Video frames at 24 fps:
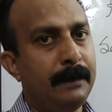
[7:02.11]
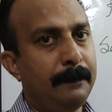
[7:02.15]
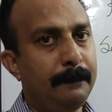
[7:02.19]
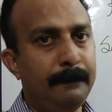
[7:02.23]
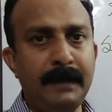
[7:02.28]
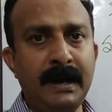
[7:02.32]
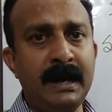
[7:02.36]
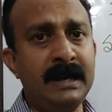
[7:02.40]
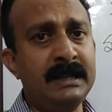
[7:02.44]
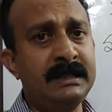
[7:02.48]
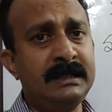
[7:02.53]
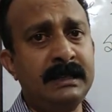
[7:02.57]

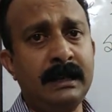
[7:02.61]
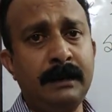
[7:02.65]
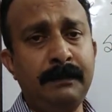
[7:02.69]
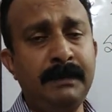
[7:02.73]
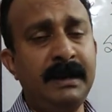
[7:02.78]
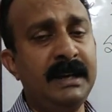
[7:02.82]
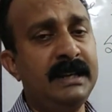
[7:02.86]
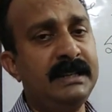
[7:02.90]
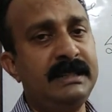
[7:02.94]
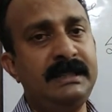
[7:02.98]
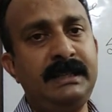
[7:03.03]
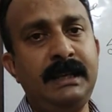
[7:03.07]
Mass
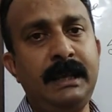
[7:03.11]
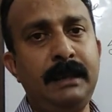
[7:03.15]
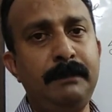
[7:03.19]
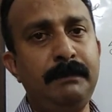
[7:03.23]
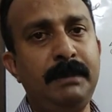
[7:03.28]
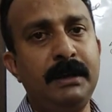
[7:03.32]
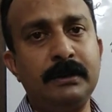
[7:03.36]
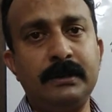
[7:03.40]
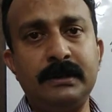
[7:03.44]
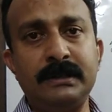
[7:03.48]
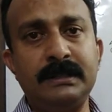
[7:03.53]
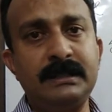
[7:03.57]
remains same
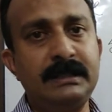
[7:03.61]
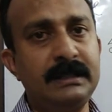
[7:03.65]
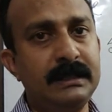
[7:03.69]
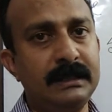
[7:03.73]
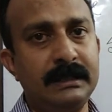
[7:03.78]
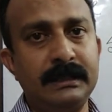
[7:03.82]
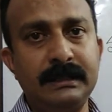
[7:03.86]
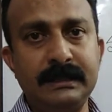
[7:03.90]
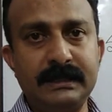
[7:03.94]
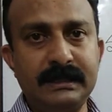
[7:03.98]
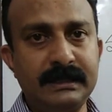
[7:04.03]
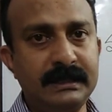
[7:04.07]
because
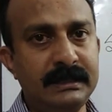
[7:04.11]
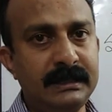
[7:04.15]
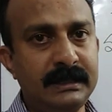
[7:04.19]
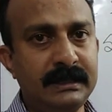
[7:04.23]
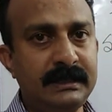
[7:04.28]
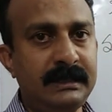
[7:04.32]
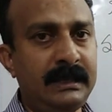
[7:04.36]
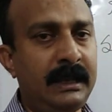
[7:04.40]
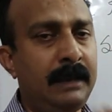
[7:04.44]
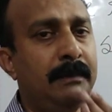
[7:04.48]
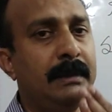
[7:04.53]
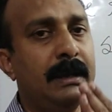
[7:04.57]
the
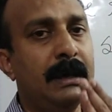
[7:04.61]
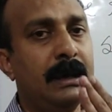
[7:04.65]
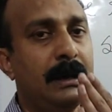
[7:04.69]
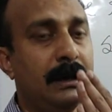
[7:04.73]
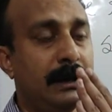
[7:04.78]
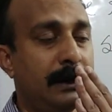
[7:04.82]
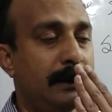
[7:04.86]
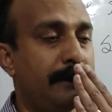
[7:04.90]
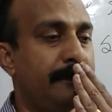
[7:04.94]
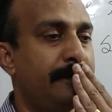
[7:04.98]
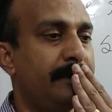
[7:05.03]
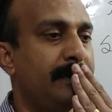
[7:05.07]
same
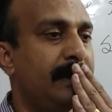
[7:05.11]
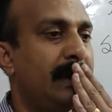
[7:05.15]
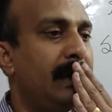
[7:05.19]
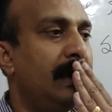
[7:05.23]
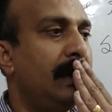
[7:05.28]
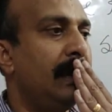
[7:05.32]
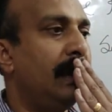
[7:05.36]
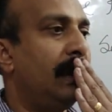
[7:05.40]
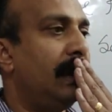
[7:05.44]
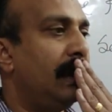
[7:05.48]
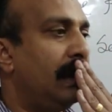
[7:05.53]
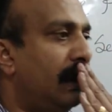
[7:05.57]
car.
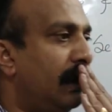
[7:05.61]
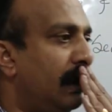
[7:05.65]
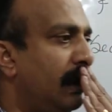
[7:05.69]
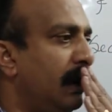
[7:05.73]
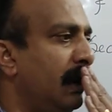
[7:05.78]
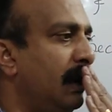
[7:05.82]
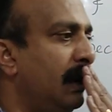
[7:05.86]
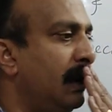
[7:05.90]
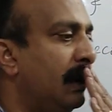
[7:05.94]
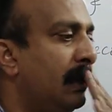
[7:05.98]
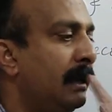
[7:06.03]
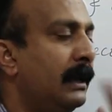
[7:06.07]

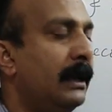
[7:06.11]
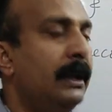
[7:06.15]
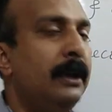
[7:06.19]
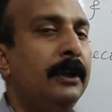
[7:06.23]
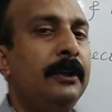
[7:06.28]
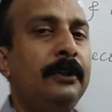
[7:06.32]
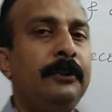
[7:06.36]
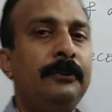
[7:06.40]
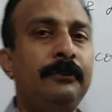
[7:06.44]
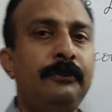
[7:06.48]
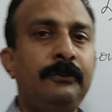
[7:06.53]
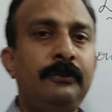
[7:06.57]

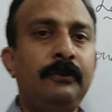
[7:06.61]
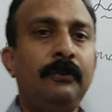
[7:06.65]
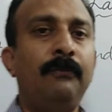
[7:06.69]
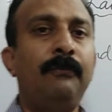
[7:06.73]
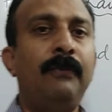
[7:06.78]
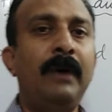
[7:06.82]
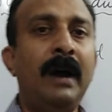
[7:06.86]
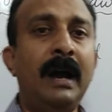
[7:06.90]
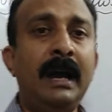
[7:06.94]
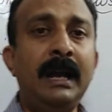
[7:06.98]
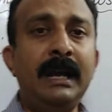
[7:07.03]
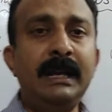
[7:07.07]
So
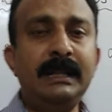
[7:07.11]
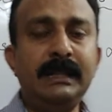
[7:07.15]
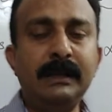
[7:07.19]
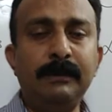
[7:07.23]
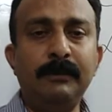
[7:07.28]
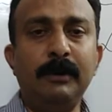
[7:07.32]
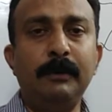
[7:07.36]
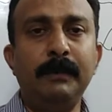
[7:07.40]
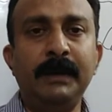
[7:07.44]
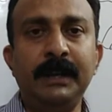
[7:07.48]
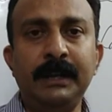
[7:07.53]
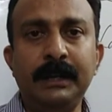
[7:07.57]
why the
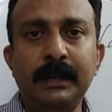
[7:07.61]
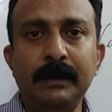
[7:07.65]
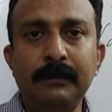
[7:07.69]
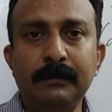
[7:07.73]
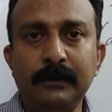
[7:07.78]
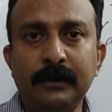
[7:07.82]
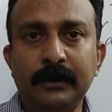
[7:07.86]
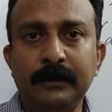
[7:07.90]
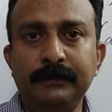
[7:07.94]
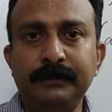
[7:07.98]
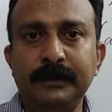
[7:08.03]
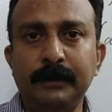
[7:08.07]

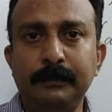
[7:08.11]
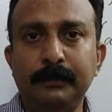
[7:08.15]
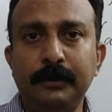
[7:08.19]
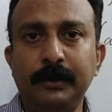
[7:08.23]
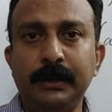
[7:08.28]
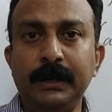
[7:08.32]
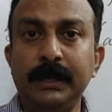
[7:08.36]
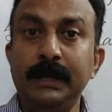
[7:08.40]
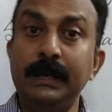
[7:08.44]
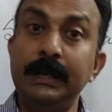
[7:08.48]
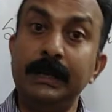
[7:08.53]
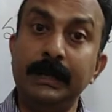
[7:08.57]
momentum of the
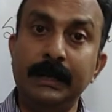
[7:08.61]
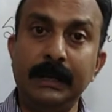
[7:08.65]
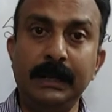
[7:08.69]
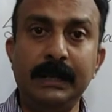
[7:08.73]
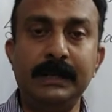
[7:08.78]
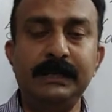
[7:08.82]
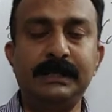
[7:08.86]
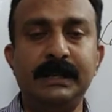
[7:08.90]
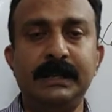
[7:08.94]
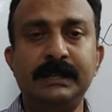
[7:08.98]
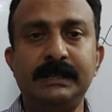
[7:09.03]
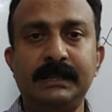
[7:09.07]
body
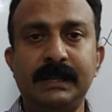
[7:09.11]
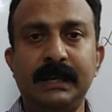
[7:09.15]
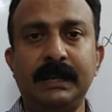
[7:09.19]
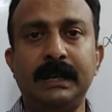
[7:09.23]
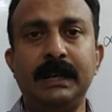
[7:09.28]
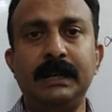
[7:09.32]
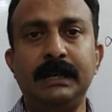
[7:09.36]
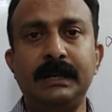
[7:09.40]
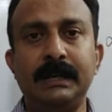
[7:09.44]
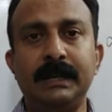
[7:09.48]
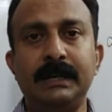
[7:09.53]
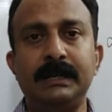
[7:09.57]
increased in
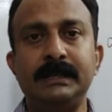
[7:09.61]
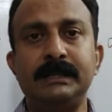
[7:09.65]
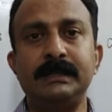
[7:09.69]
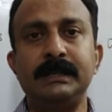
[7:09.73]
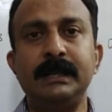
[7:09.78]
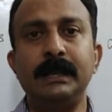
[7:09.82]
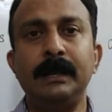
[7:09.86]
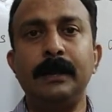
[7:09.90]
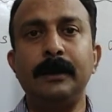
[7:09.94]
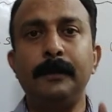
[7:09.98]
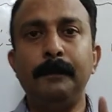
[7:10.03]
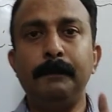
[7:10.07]
second case?
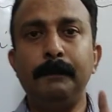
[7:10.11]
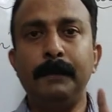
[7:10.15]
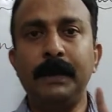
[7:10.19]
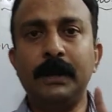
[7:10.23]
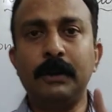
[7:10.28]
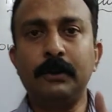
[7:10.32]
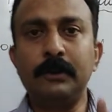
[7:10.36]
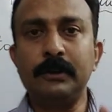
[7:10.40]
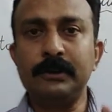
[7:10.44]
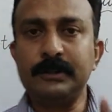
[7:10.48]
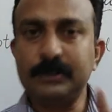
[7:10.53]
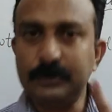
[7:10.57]

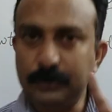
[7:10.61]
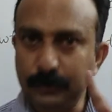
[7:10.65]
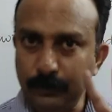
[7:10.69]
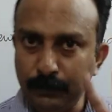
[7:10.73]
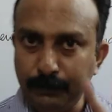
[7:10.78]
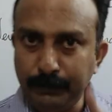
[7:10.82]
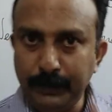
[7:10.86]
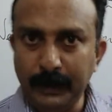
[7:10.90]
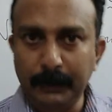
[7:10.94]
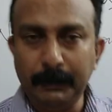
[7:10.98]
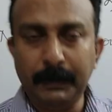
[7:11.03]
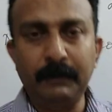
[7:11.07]
Because
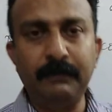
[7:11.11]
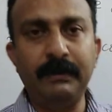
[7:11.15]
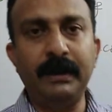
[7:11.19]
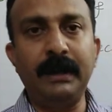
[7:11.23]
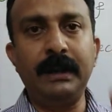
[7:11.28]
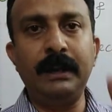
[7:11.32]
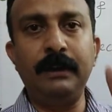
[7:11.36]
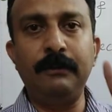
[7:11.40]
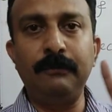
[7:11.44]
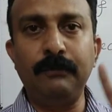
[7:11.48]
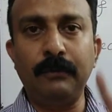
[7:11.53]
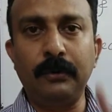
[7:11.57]
two people
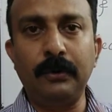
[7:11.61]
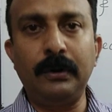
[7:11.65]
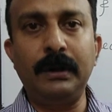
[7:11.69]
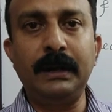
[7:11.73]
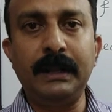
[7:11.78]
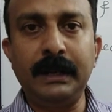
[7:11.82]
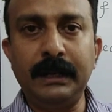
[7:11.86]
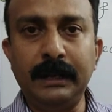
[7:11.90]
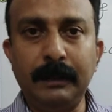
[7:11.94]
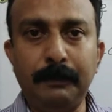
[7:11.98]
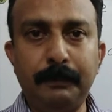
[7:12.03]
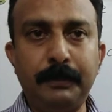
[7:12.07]
were involved
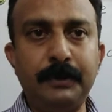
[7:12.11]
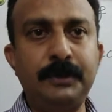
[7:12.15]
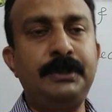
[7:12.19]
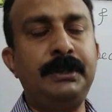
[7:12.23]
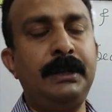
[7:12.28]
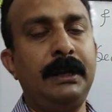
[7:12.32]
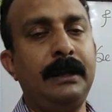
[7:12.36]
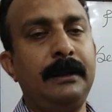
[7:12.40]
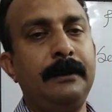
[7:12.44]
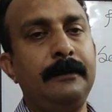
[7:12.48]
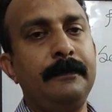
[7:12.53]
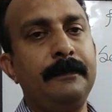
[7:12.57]
in the
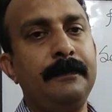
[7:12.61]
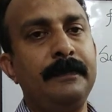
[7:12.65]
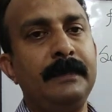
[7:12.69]
pushing.